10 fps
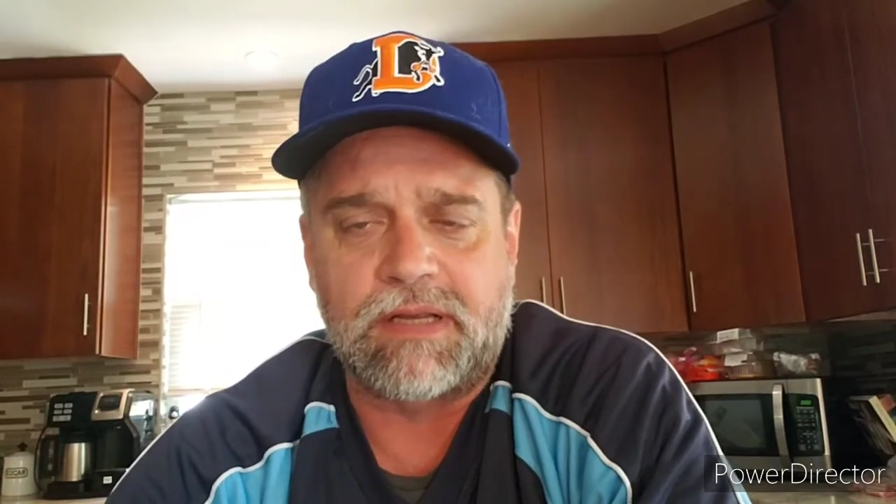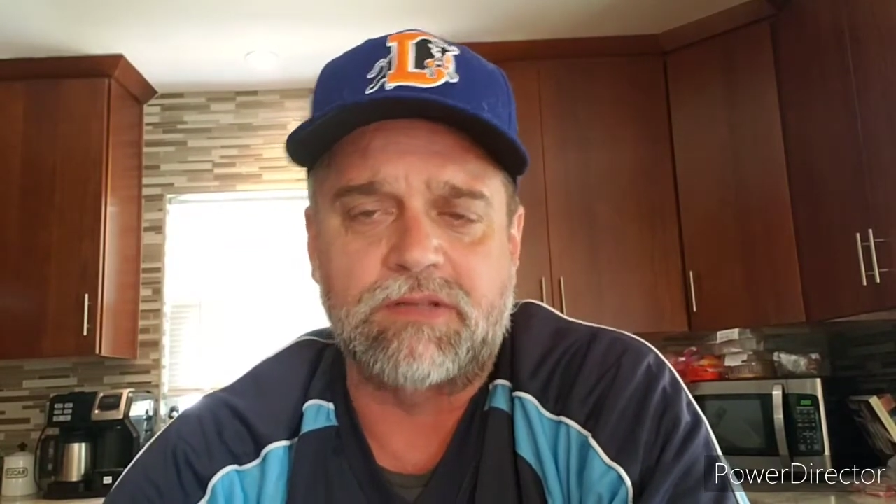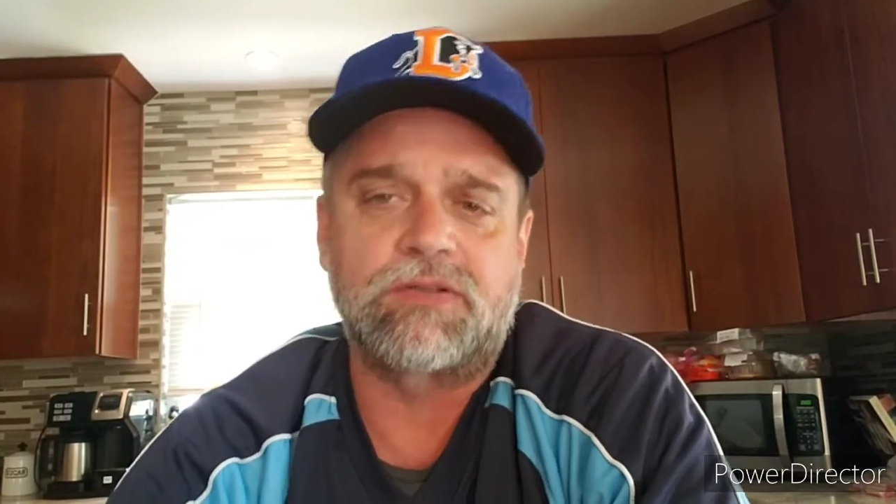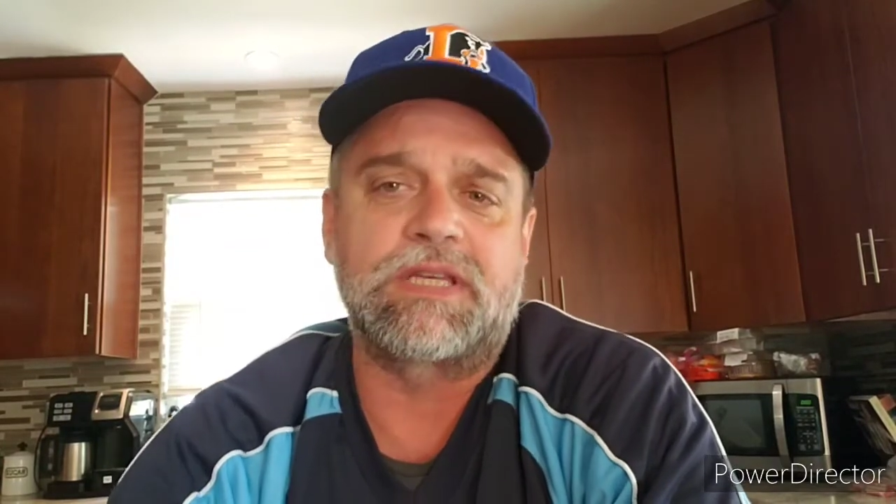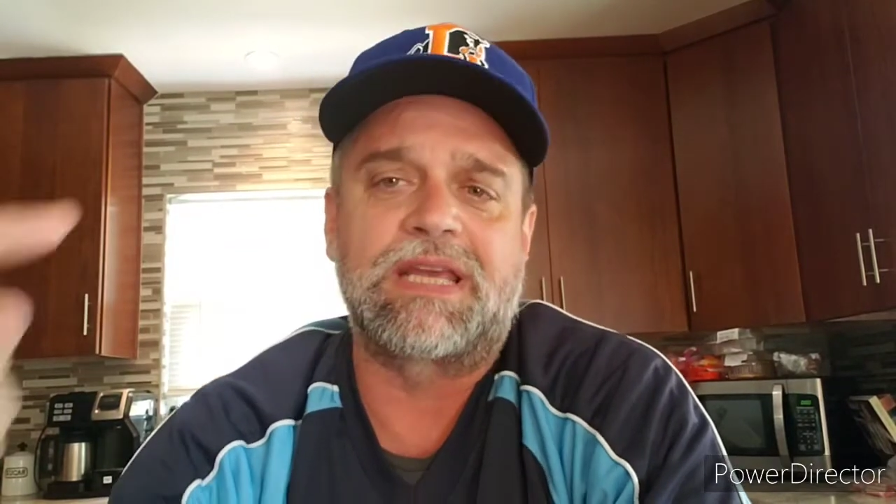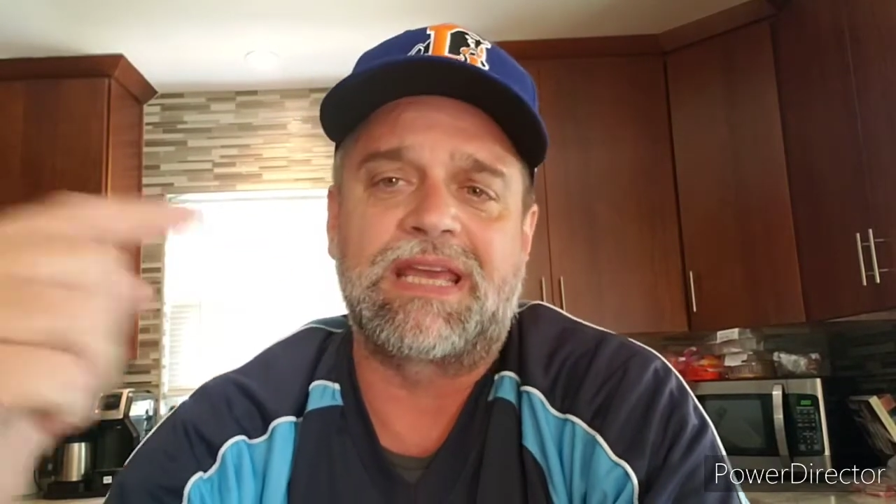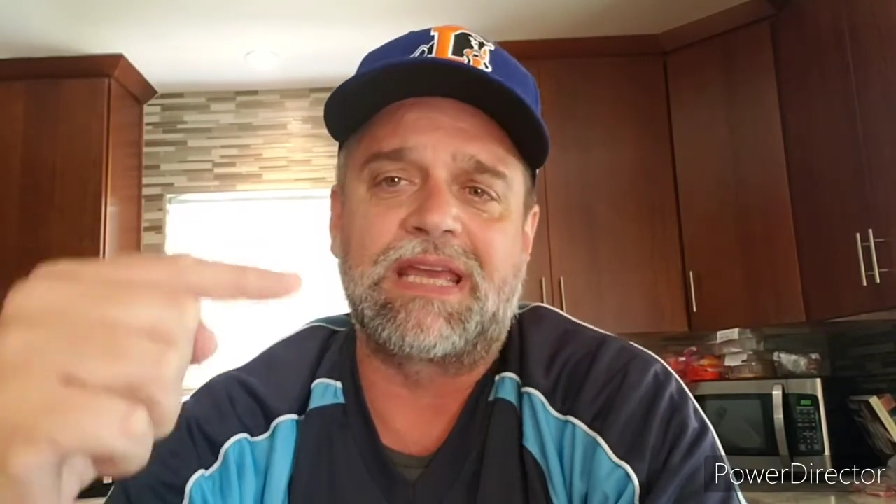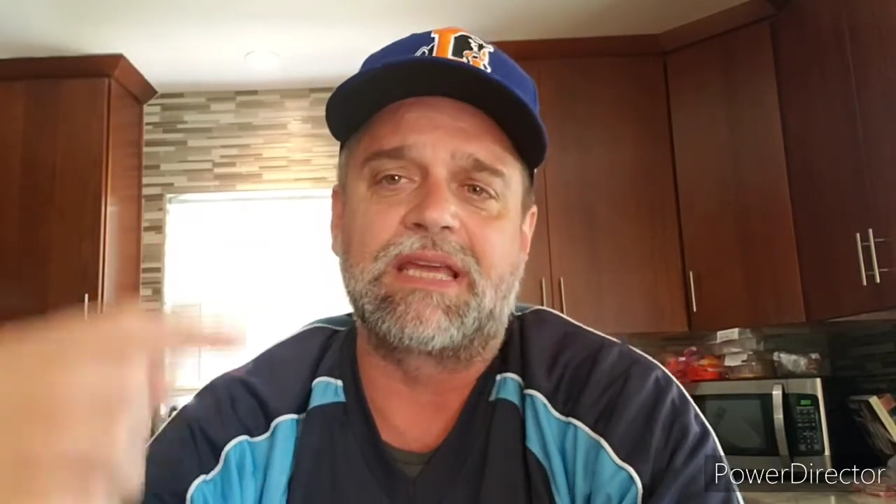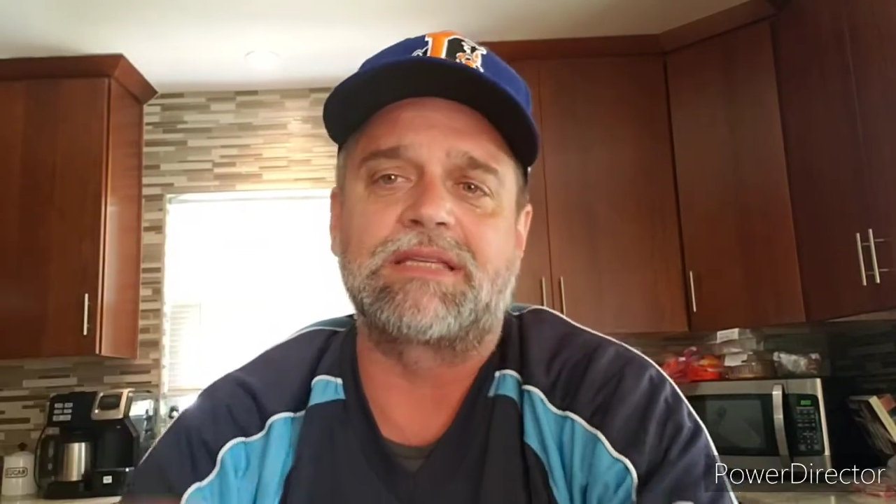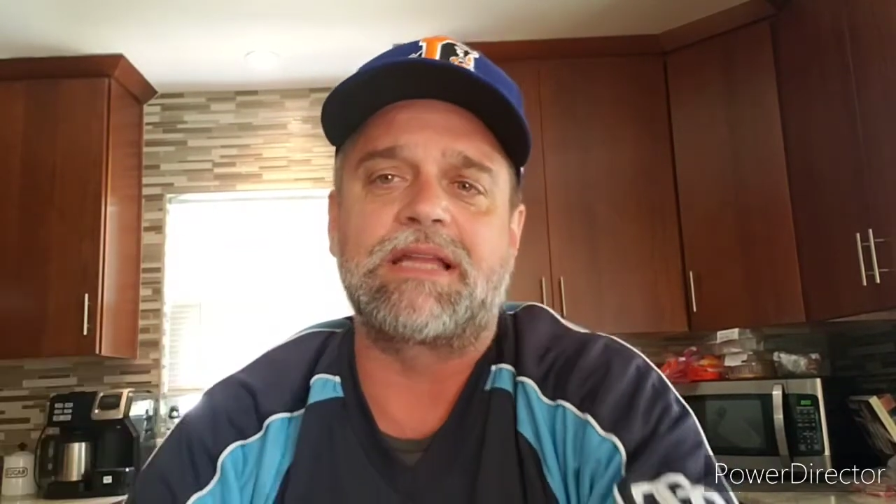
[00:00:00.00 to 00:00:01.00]
As you see,
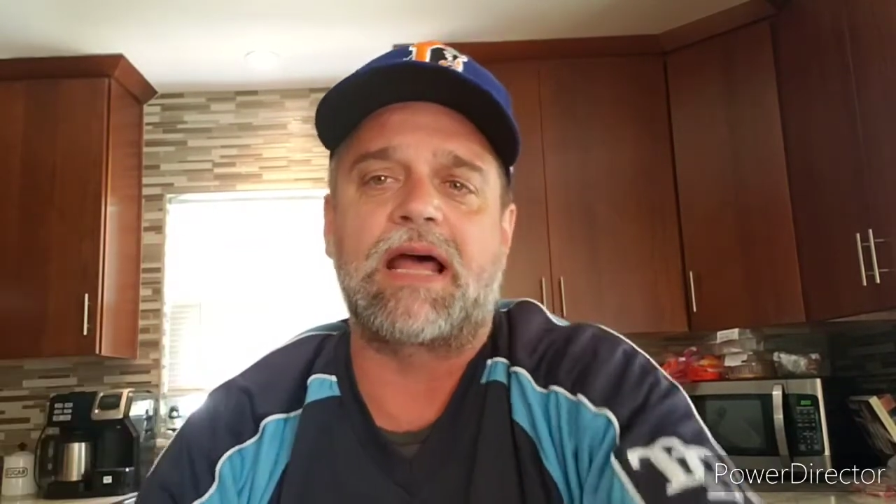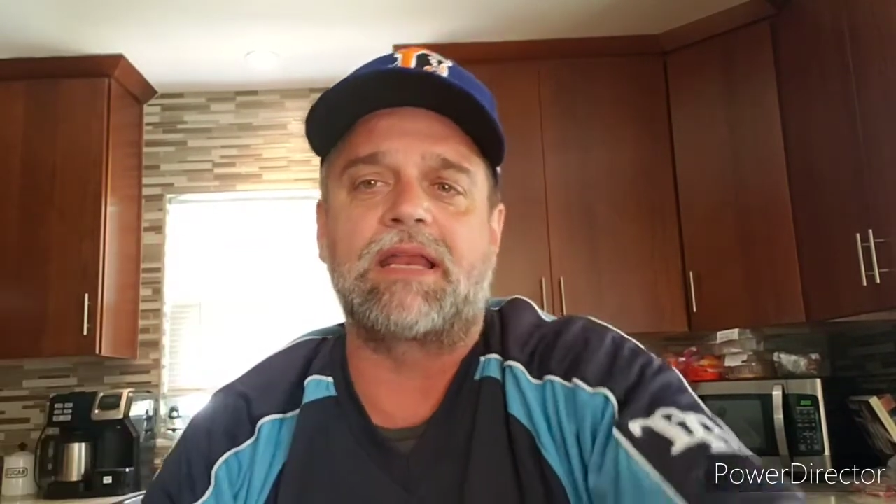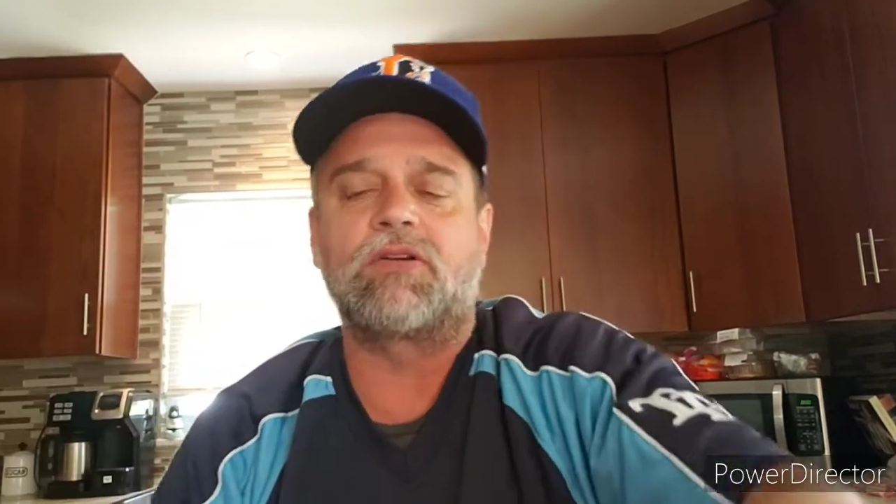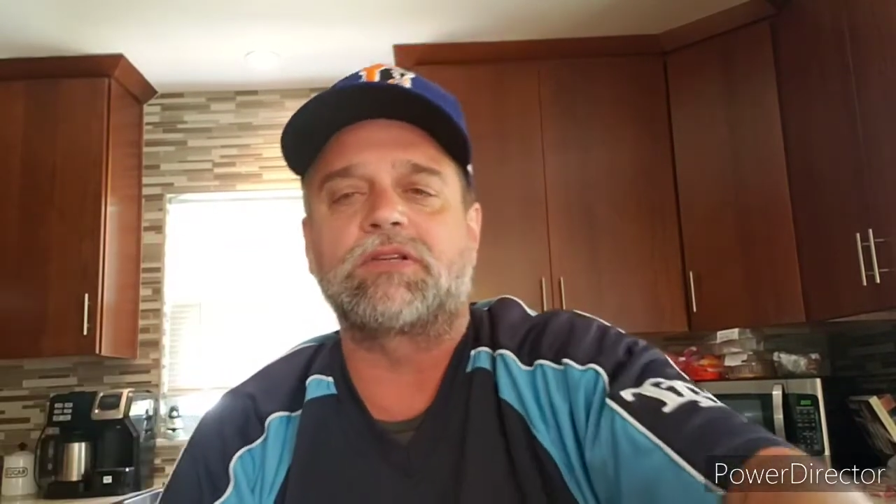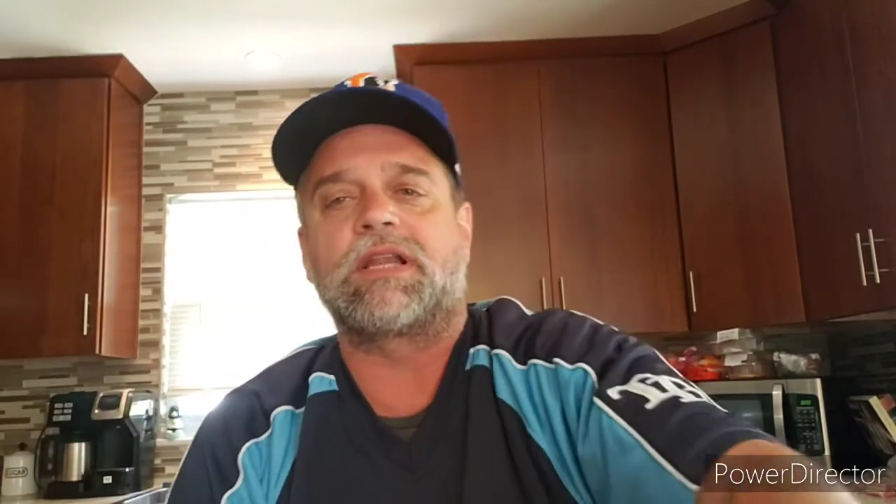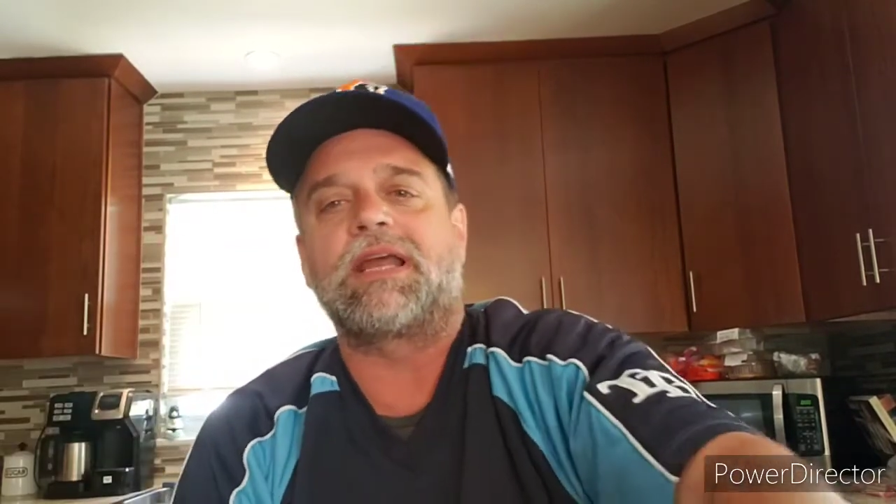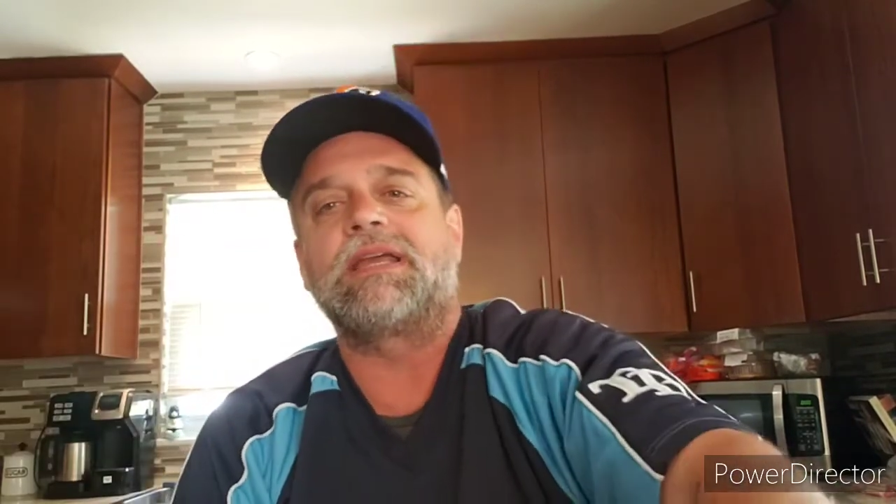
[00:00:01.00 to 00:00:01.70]
he is not here today.